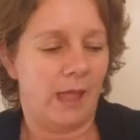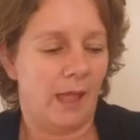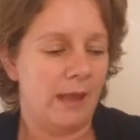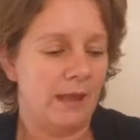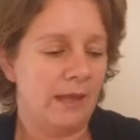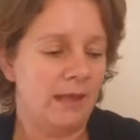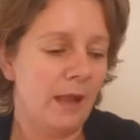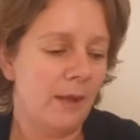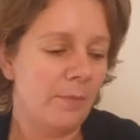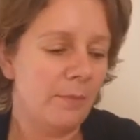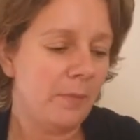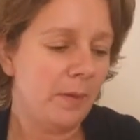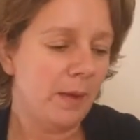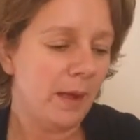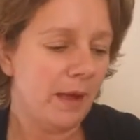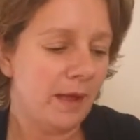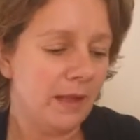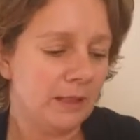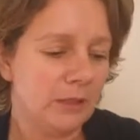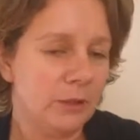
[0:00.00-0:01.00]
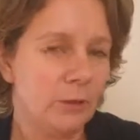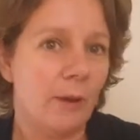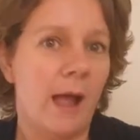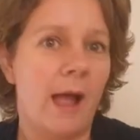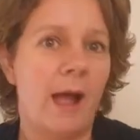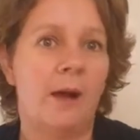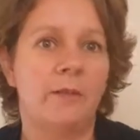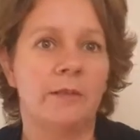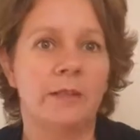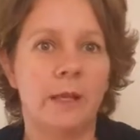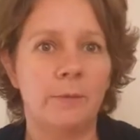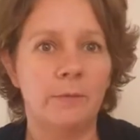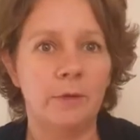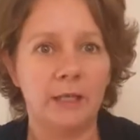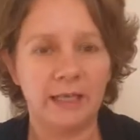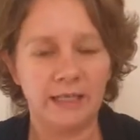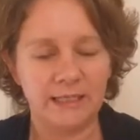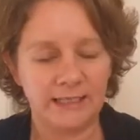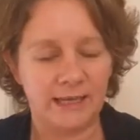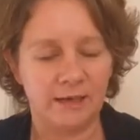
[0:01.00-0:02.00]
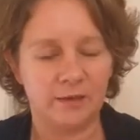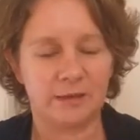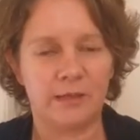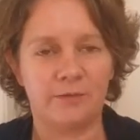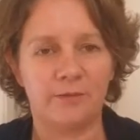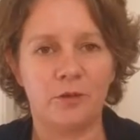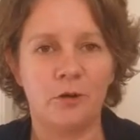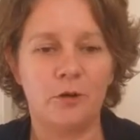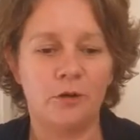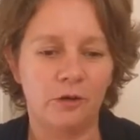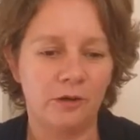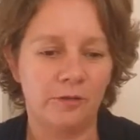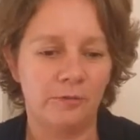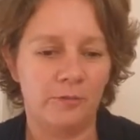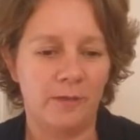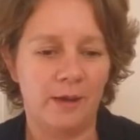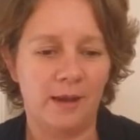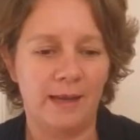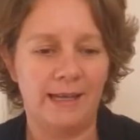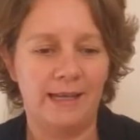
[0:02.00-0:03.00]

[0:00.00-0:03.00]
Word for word: Number twelve. So I'm looking down because I've got all of my